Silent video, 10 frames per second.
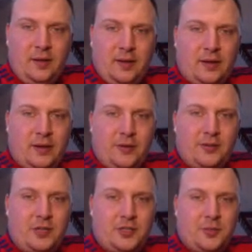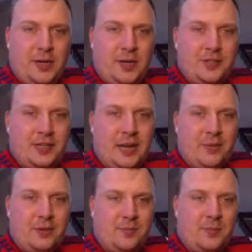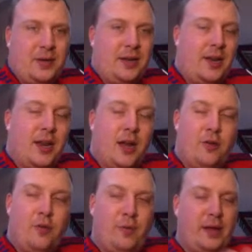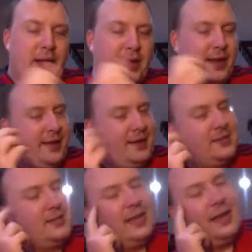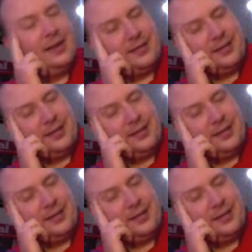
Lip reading: Colonel's asking me going to the game on Monday. No, we'll be here instead,